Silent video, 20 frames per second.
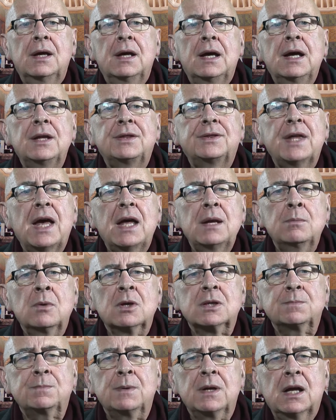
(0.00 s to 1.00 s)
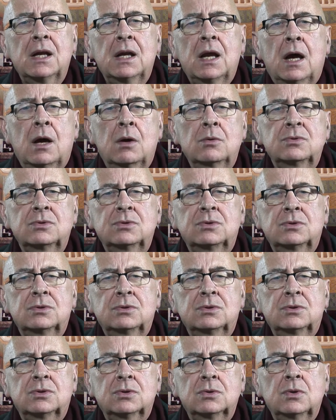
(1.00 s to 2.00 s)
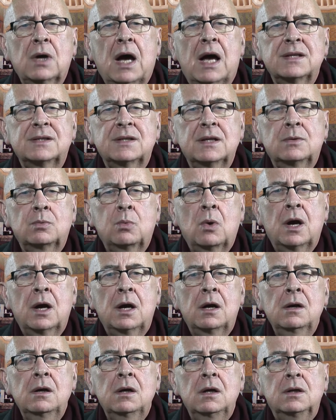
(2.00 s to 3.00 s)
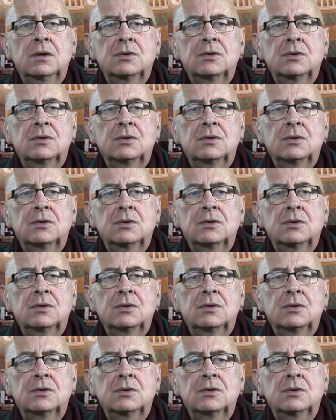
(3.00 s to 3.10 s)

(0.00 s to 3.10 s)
It then must be allowed to, as it were,